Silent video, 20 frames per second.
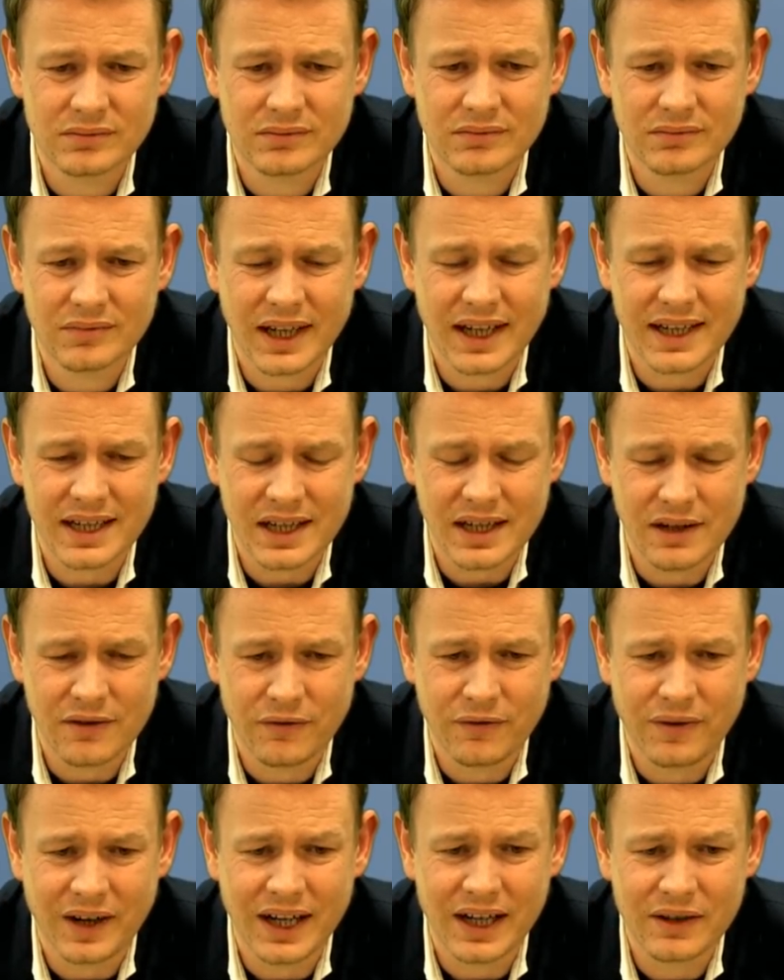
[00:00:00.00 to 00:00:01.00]
knight
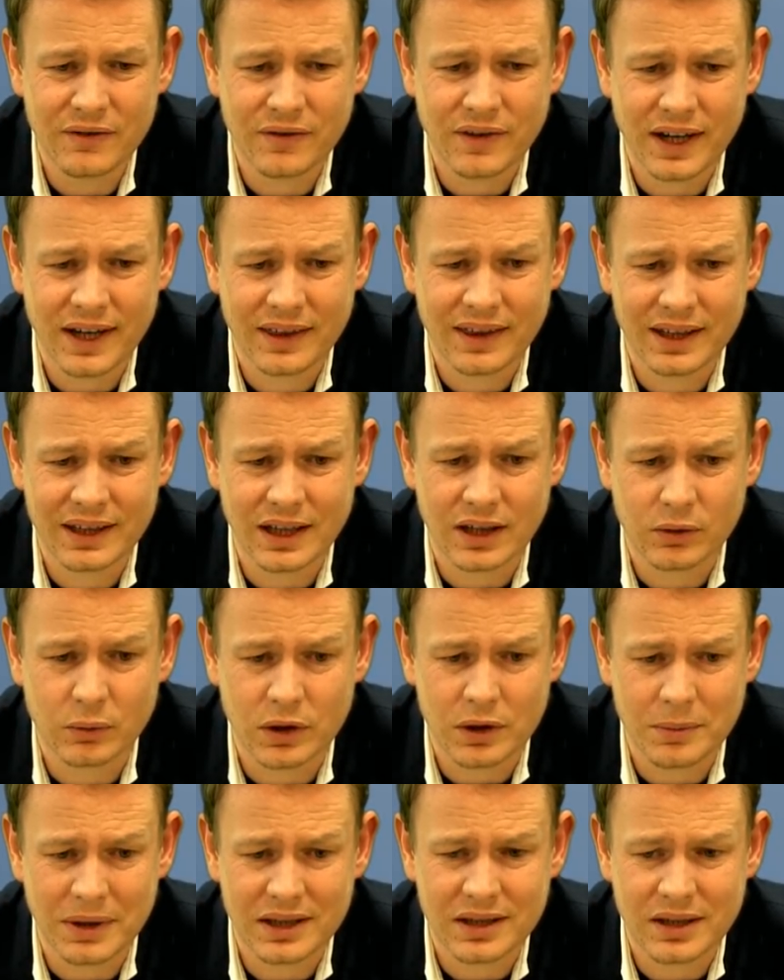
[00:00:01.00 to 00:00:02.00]
e5. I think that's
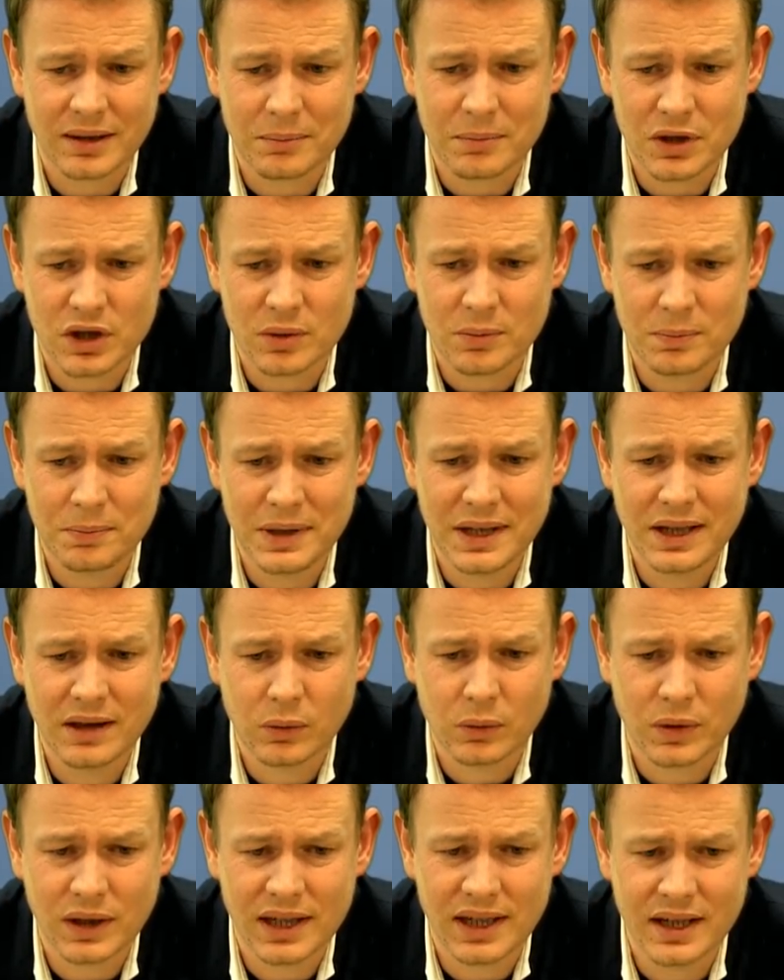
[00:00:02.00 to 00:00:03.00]
what he meant. And bishop
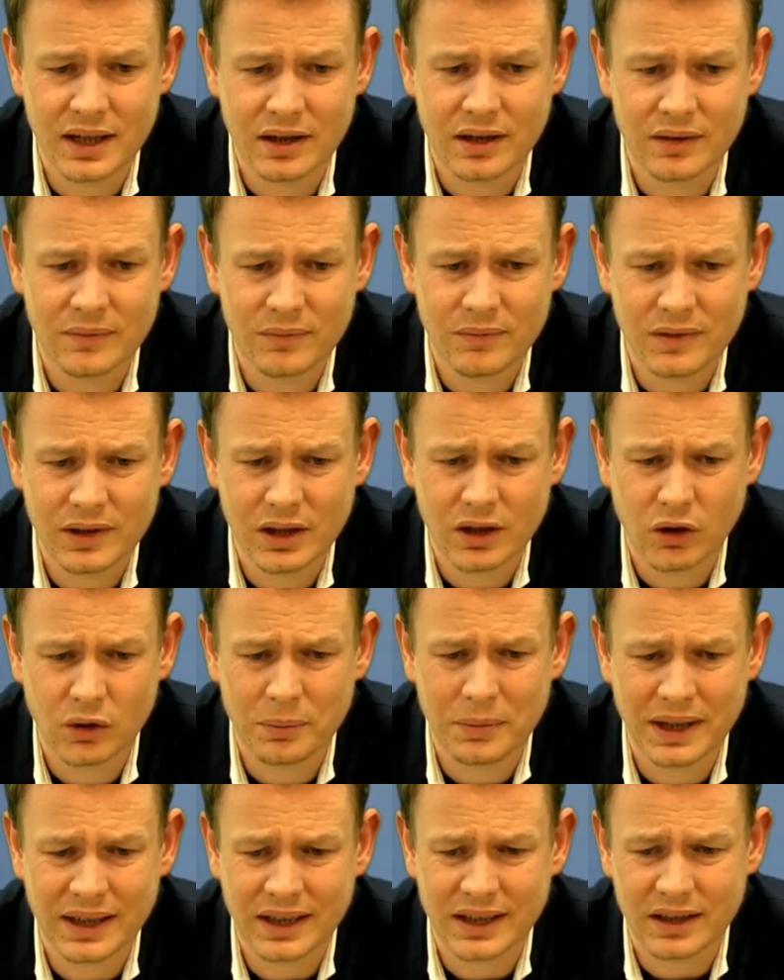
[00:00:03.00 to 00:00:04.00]
b3 here. The old
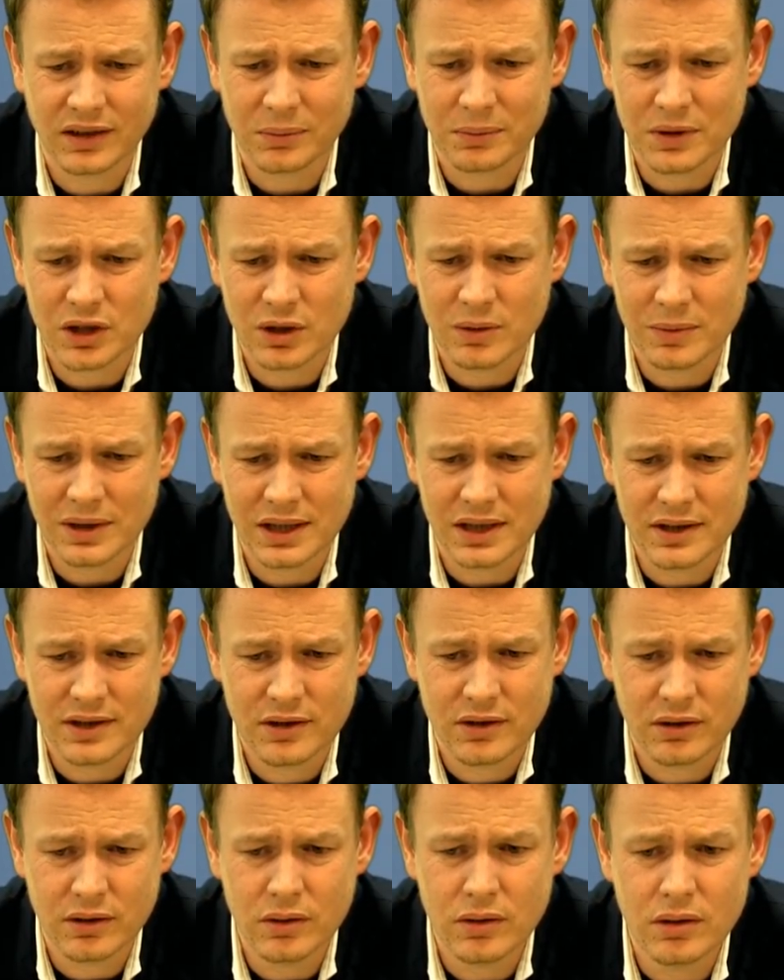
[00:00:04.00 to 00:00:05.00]
main line is bishop
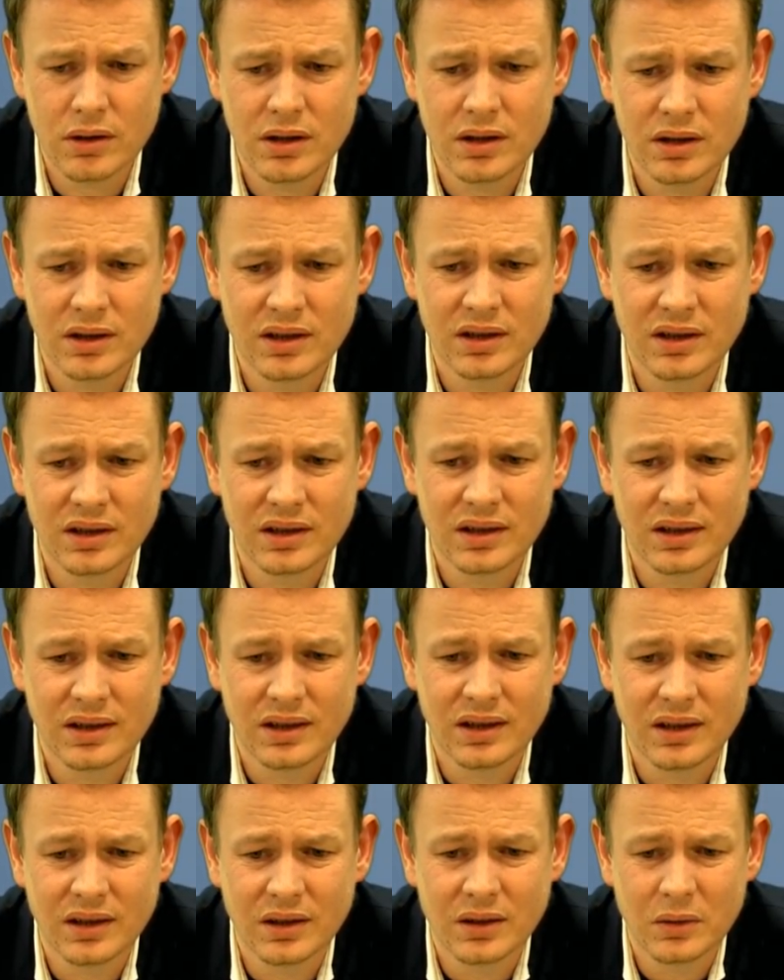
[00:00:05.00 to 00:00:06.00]
e2.
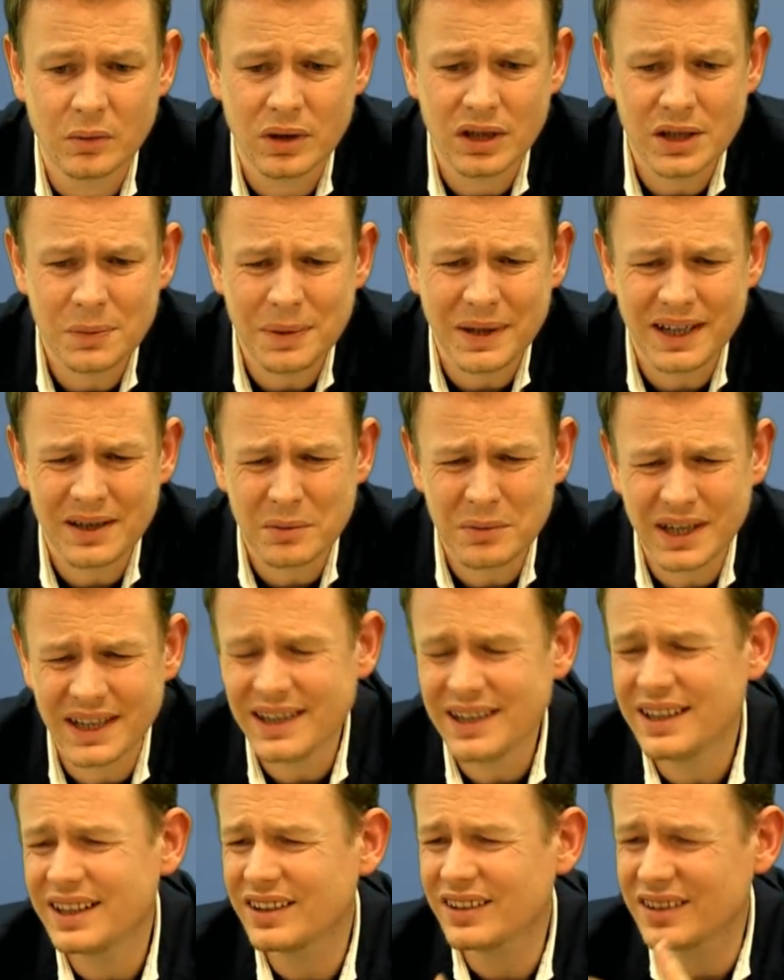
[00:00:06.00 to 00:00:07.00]
Which, by the
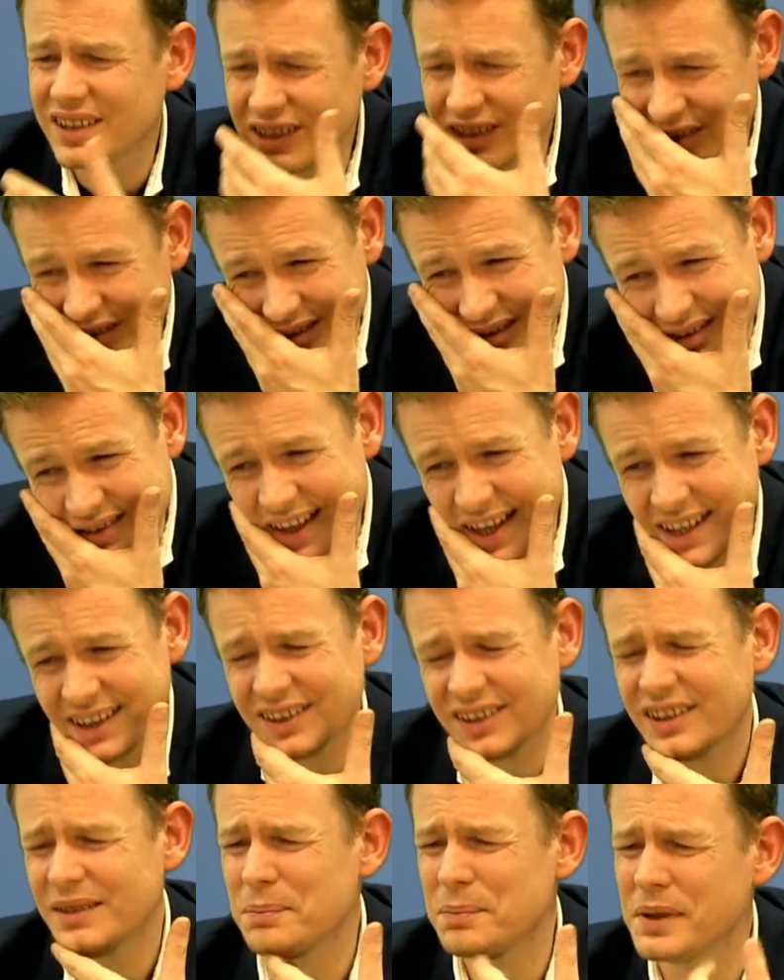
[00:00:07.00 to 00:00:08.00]
way, is this that
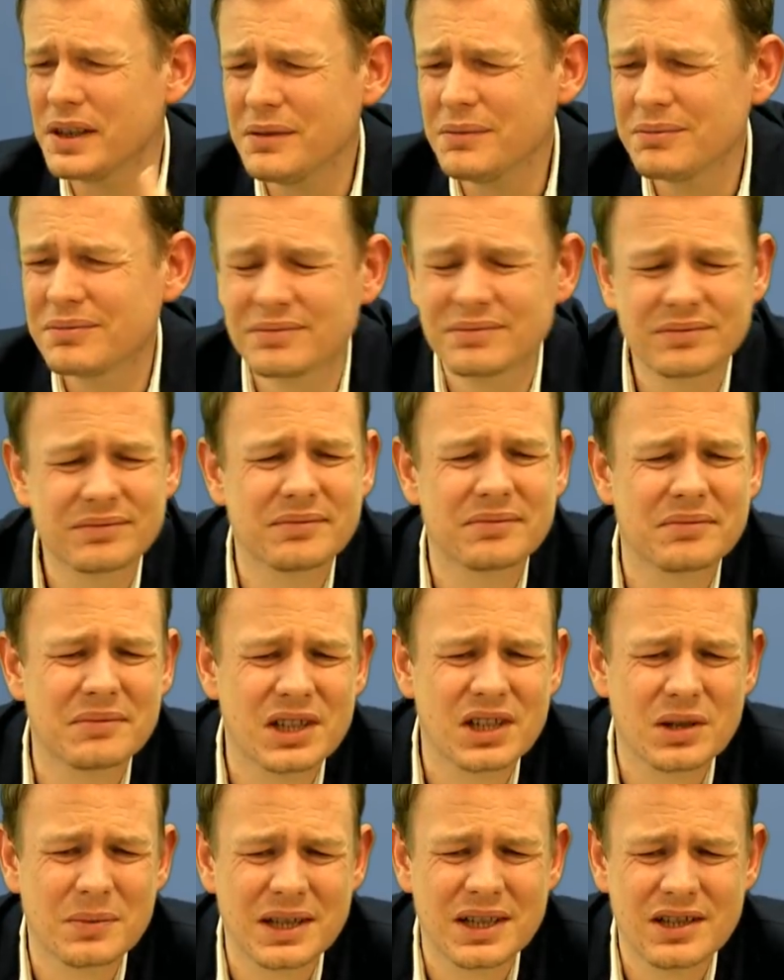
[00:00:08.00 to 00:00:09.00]
simple?
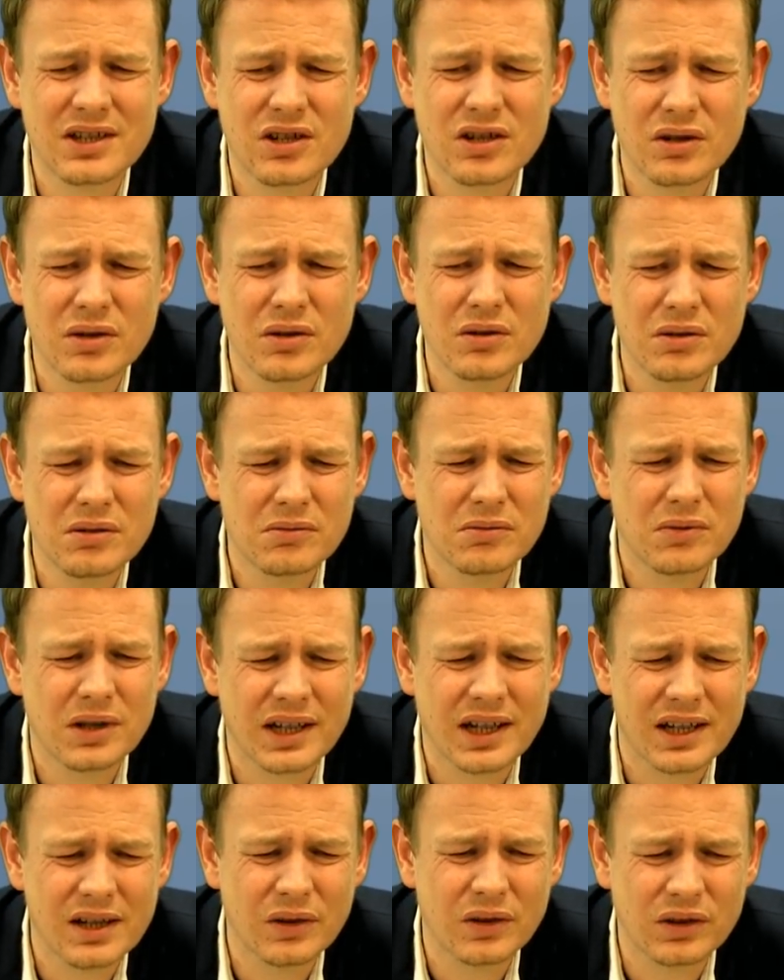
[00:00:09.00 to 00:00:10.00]
Bishop e2, what
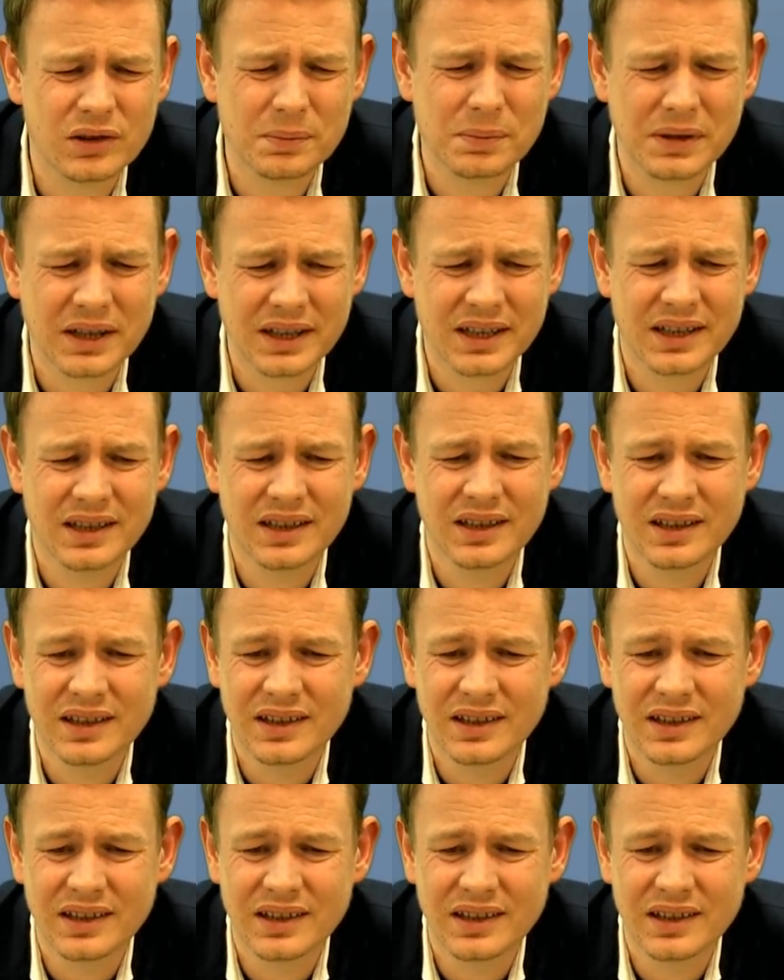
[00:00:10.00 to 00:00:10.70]
I used to play